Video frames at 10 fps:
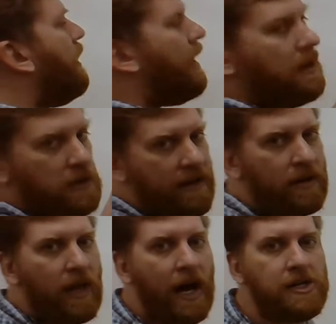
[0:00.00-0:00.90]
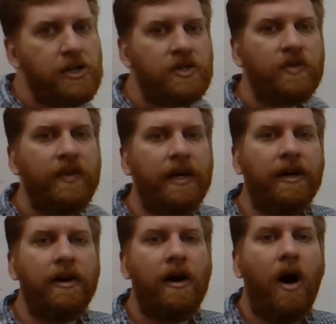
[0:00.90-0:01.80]
And you have a larger
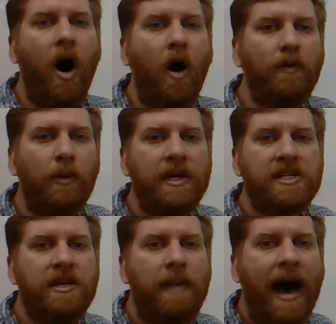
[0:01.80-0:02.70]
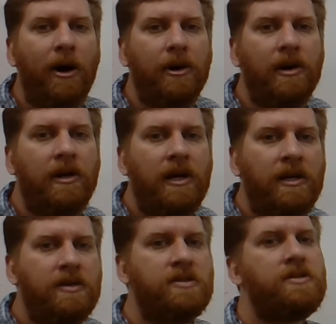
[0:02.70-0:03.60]
sphere over which the power
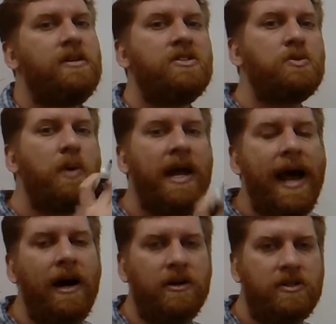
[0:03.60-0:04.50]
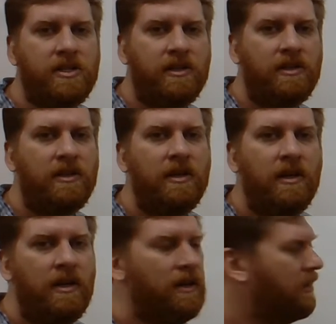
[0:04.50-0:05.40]
is spread out.
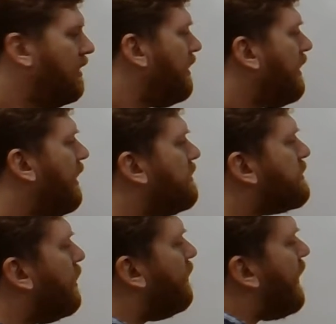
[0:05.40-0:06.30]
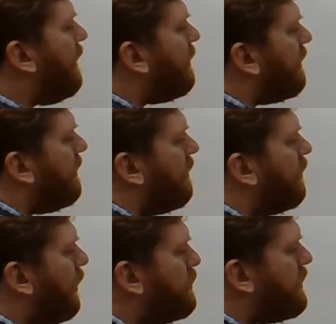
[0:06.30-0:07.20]
And so if I look
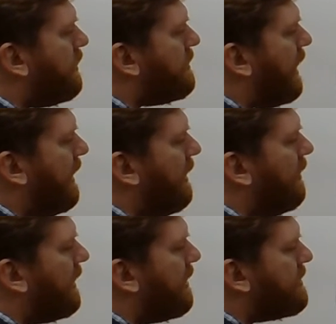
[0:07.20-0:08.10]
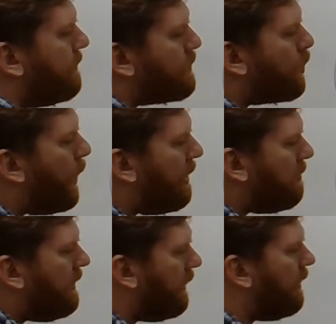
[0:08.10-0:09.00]
close to the sun and look at some square
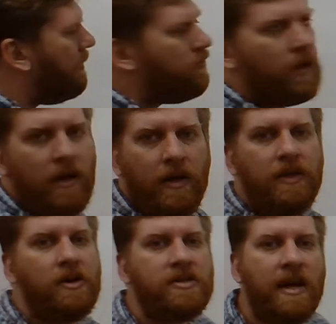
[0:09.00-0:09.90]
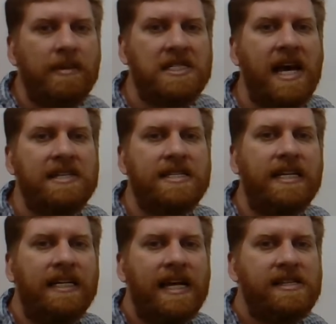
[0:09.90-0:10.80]
meter, there's some
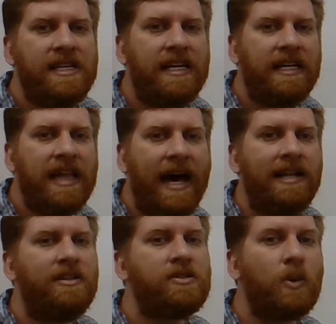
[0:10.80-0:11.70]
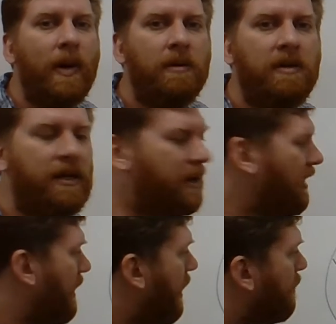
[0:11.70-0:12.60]
intensity that's hitting that square meter.
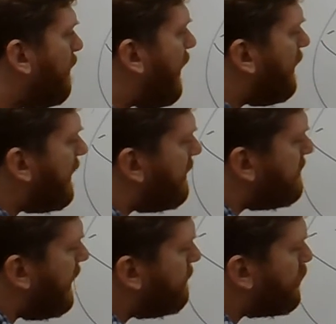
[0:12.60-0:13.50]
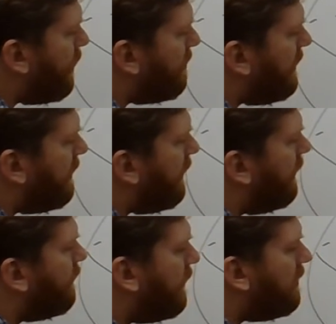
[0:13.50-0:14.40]
But if I look at the same square
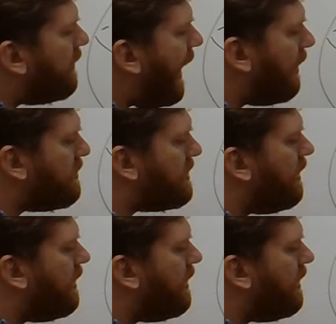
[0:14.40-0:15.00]
meter further out,